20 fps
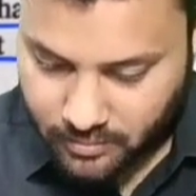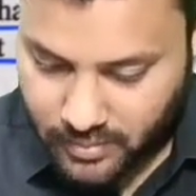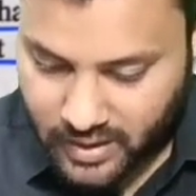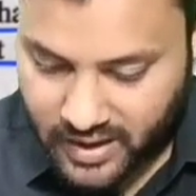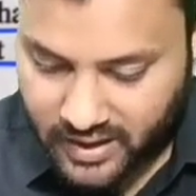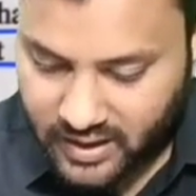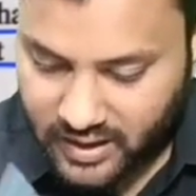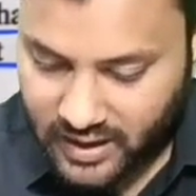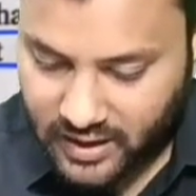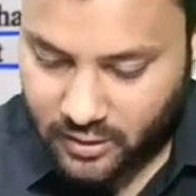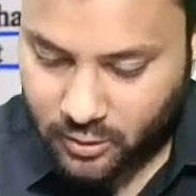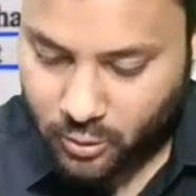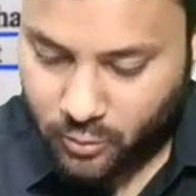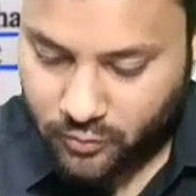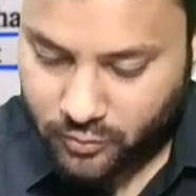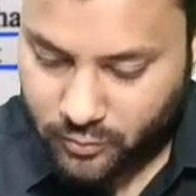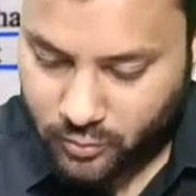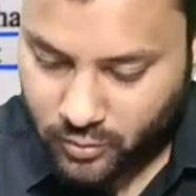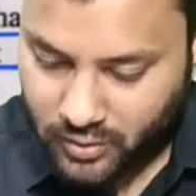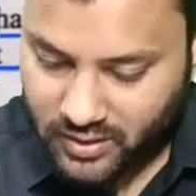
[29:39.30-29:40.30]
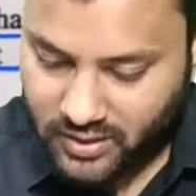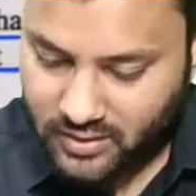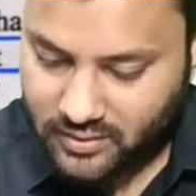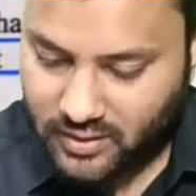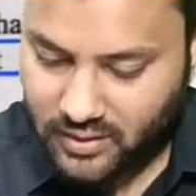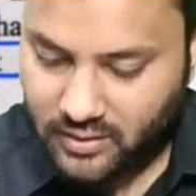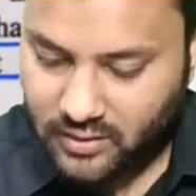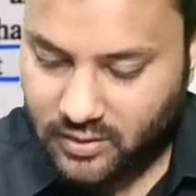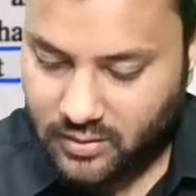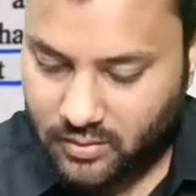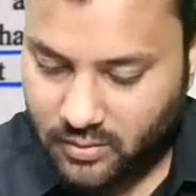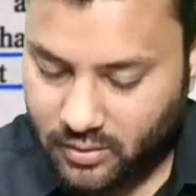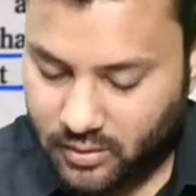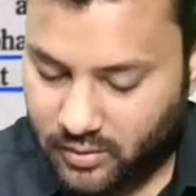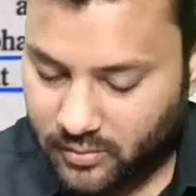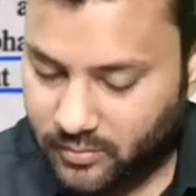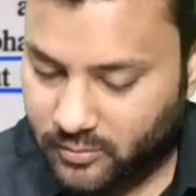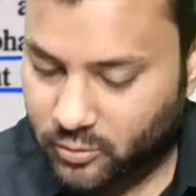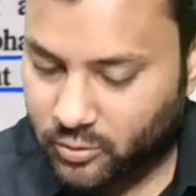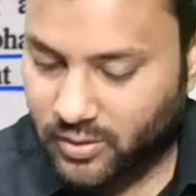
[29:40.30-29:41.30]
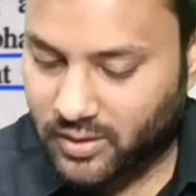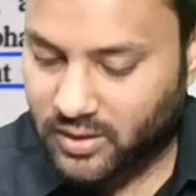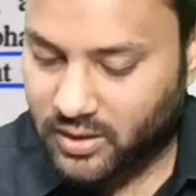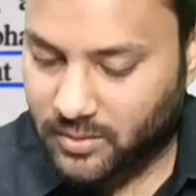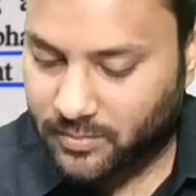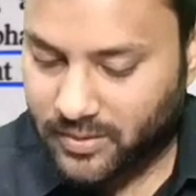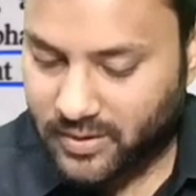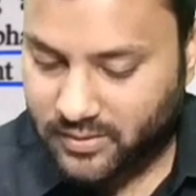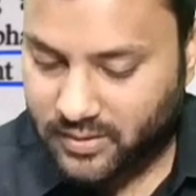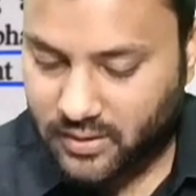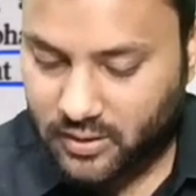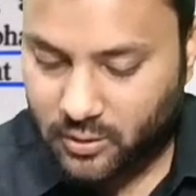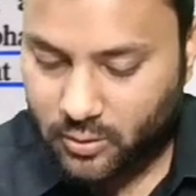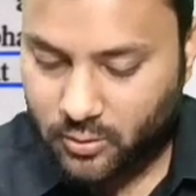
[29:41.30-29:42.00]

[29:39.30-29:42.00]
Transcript: by 10 to 20%.